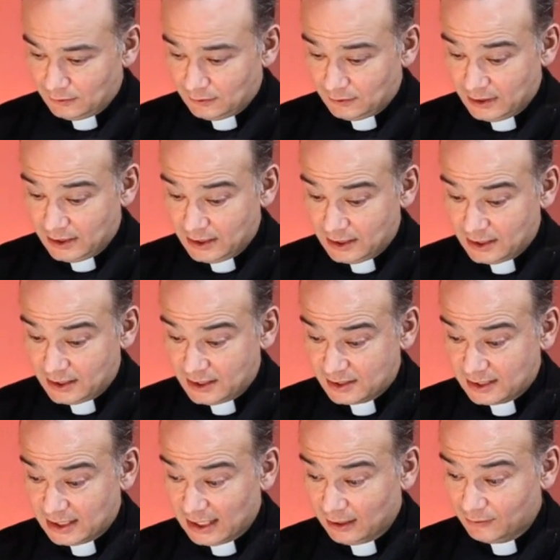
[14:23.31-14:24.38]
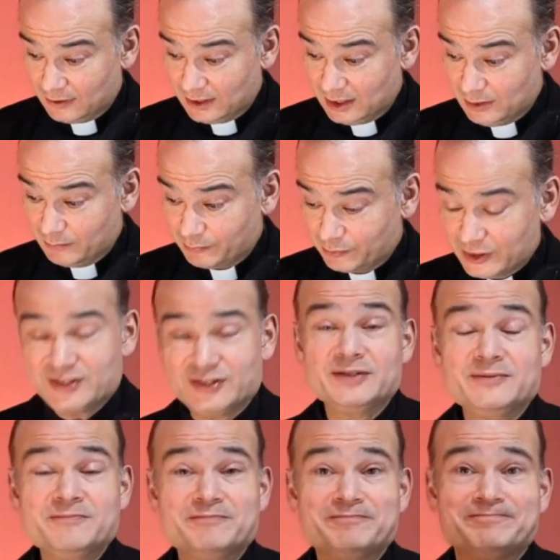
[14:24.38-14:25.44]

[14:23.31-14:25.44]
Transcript: he is now in prison.